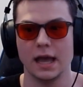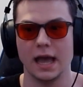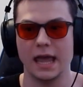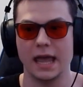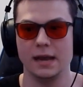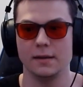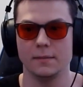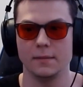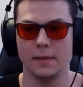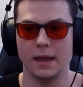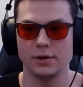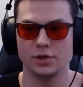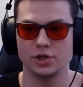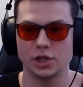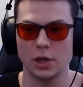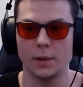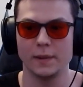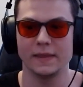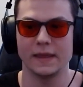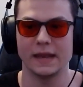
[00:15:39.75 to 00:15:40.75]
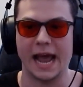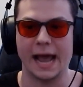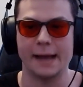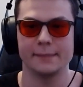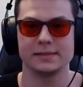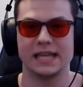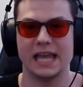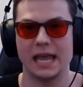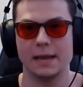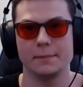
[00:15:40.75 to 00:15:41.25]
and showing that
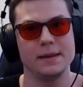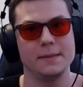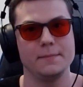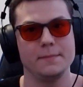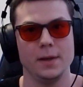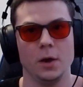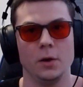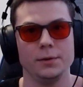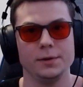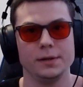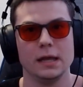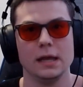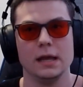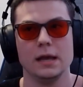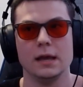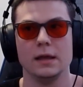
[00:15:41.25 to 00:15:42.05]
apps can be built,